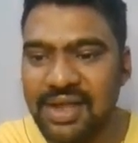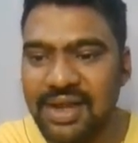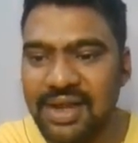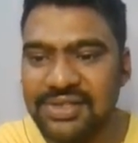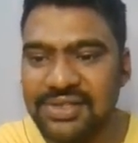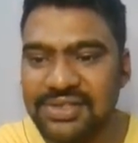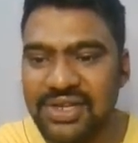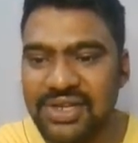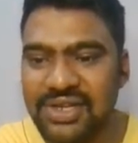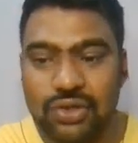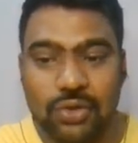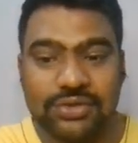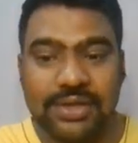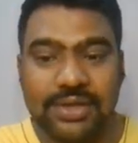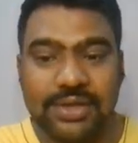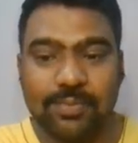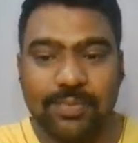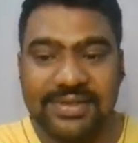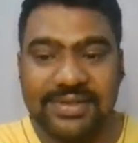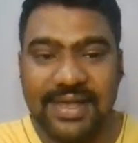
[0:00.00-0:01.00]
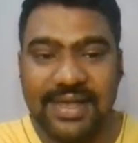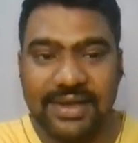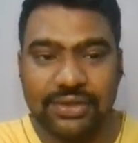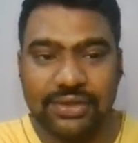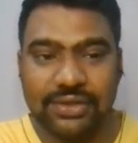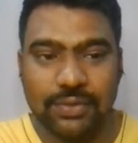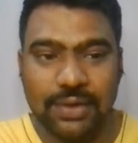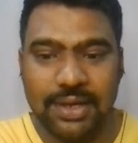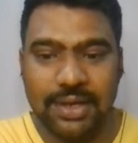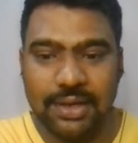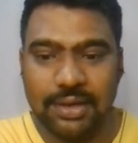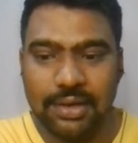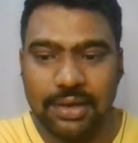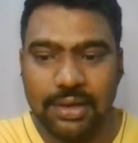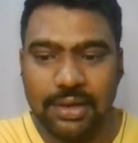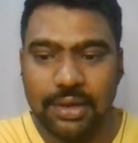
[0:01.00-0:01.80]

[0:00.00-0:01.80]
there are 6,000 plus actually.